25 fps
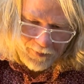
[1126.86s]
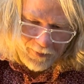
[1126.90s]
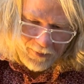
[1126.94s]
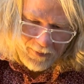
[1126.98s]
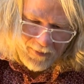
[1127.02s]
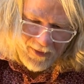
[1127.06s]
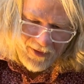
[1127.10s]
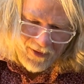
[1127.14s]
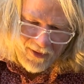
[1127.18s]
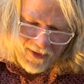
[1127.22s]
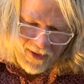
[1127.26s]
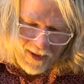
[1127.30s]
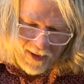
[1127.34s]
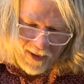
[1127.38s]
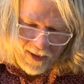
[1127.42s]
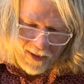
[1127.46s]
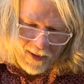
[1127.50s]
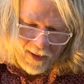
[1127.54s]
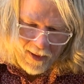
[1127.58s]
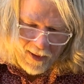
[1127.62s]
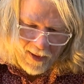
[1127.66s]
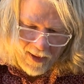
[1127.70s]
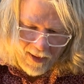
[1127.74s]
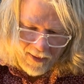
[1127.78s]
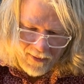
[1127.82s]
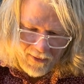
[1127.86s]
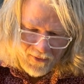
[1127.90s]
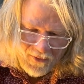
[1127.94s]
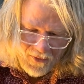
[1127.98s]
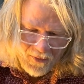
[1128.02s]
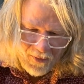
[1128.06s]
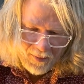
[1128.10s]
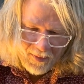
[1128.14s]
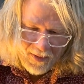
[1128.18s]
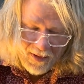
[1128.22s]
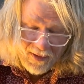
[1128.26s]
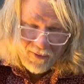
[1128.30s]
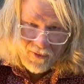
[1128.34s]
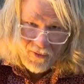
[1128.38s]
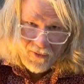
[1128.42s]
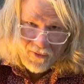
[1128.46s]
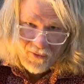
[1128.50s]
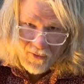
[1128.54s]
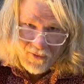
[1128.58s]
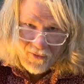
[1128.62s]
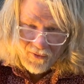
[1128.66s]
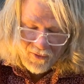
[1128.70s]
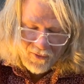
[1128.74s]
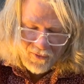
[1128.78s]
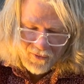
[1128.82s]
tea, and this will be,
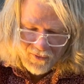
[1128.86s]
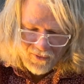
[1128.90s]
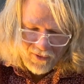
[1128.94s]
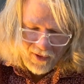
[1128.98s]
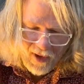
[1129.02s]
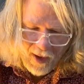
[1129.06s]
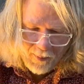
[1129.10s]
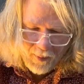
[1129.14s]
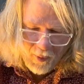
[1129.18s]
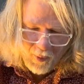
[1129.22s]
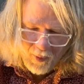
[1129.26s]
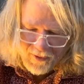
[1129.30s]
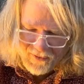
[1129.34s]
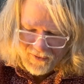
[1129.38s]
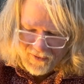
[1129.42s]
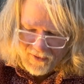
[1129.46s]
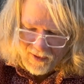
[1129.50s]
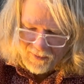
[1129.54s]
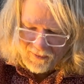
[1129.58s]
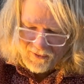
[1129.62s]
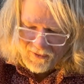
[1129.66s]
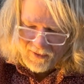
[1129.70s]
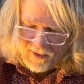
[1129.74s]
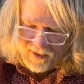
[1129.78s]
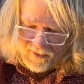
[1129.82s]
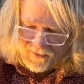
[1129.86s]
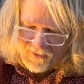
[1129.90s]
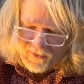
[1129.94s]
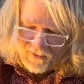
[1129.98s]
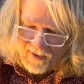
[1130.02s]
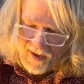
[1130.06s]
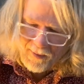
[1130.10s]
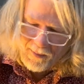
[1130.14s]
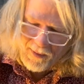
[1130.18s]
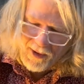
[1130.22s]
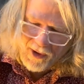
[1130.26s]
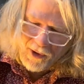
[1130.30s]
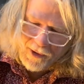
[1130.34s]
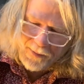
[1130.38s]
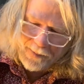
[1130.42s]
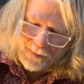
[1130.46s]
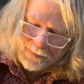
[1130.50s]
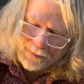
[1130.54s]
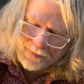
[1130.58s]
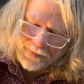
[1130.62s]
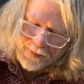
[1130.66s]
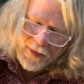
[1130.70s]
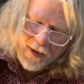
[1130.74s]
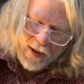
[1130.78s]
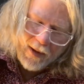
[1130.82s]
there's a couple more steeps in this, so that'll be good.
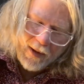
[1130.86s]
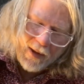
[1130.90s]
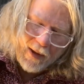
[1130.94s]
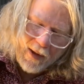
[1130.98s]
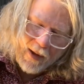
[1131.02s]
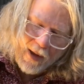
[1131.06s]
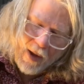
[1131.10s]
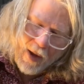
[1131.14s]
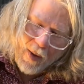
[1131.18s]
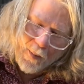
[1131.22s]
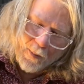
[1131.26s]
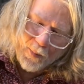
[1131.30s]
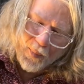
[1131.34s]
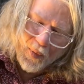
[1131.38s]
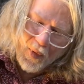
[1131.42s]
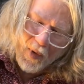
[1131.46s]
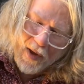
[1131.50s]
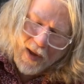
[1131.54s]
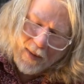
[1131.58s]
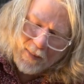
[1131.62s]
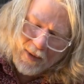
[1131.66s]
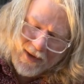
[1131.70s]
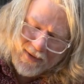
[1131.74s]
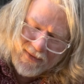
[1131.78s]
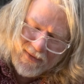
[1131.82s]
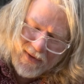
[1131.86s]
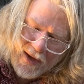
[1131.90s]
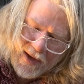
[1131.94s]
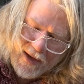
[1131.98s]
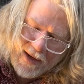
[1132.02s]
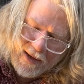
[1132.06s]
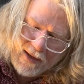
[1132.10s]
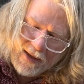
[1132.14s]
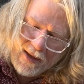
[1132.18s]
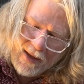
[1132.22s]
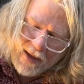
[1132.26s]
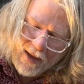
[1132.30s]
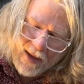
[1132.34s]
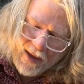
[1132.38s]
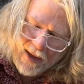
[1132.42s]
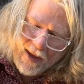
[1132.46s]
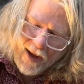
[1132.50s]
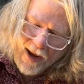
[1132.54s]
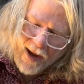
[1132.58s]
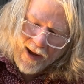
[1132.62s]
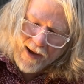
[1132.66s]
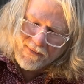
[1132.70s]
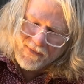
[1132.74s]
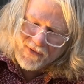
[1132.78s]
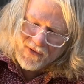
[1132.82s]
Boy, I'm excited.
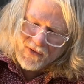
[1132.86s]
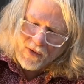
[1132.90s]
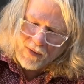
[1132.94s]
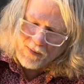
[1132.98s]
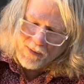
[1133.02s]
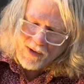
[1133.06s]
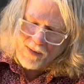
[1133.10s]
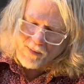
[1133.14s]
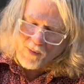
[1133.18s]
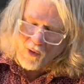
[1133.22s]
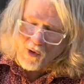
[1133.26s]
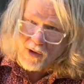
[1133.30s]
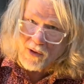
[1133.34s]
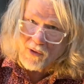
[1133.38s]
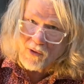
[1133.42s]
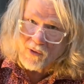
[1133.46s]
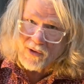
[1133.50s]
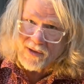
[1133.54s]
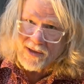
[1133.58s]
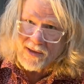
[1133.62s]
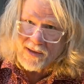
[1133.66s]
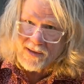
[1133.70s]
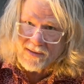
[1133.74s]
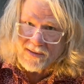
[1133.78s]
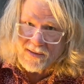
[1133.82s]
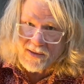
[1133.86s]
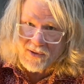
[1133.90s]
I have so many more new teas to